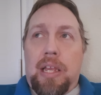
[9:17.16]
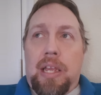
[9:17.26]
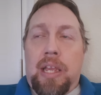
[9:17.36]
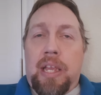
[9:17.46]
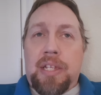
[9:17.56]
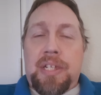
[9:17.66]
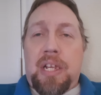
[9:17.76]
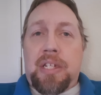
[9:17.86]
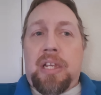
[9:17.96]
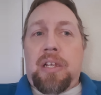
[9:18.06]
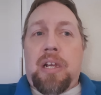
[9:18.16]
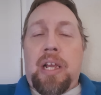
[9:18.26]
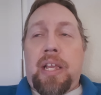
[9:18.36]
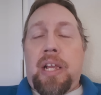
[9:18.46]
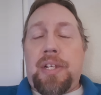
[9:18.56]
his idea,
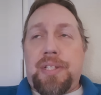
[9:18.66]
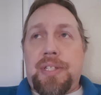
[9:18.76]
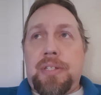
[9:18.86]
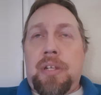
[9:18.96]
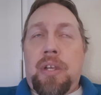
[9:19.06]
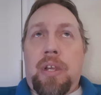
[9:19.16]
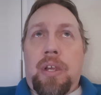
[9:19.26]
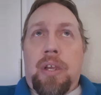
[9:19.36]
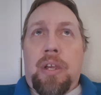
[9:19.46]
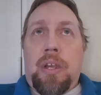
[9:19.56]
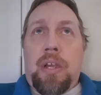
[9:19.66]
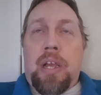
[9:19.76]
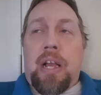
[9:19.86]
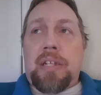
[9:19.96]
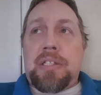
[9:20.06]
I guess,
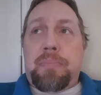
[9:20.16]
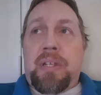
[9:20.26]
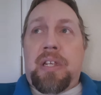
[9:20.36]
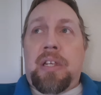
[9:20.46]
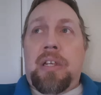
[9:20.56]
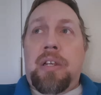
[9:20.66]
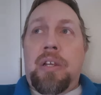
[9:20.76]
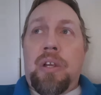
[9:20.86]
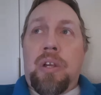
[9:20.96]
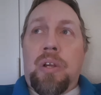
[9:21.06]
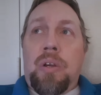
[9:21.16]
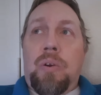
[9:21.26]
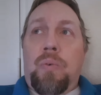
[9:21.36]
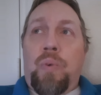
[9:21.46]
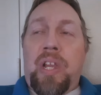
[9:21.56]
has to be
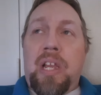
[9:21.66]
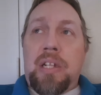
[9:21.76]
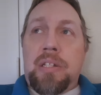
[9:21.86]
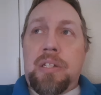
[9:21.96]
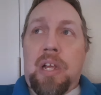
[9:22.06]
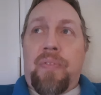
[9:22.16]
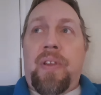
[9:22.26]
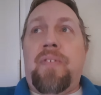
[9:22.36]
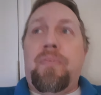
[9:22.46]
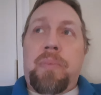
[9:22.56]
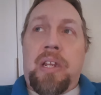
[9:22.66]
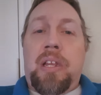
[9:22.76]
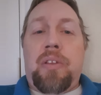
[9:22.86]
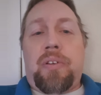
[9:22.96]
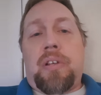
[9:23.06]
we get nothing from
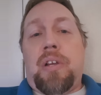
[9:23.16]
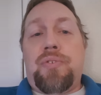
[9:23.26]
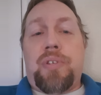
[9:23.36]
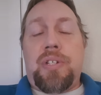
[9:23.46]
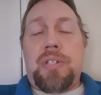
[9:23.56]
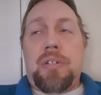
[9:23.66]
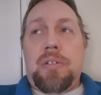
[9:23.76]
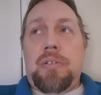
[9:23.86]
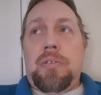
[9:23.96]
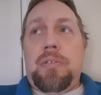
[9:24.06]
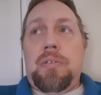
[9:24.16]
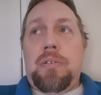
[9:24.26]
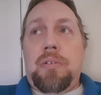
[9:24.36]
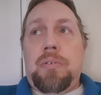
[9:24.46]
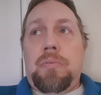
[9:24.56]
any other countries
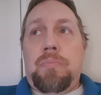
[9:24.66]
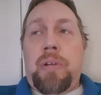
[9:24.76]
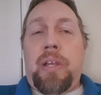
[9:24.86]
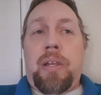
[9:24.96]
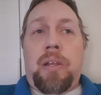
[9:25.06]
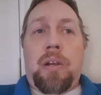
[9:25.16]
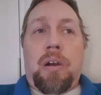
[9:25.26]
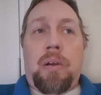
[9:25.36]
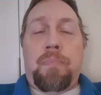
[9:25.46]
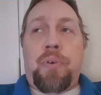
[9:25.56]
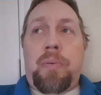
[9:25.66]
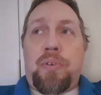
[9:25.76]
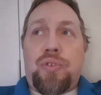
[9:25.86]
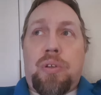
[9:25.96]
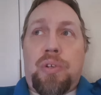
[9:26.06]
we are pretty
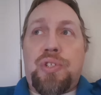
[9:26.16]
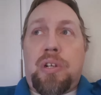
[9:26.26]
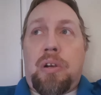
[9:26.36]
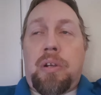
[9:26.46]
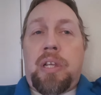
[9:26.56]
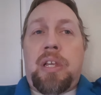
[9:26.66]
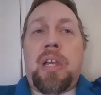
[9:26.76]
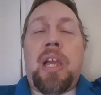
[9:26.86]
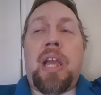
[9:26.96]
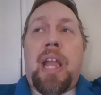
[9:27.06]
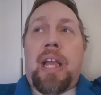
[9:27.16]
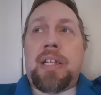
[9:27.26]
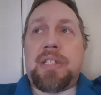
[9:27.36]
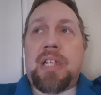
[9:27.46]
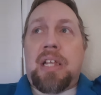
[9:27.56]
much closing our, he, in
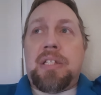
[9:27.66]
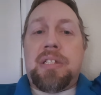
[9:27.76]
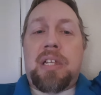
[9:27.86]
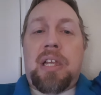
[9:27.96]
a sense,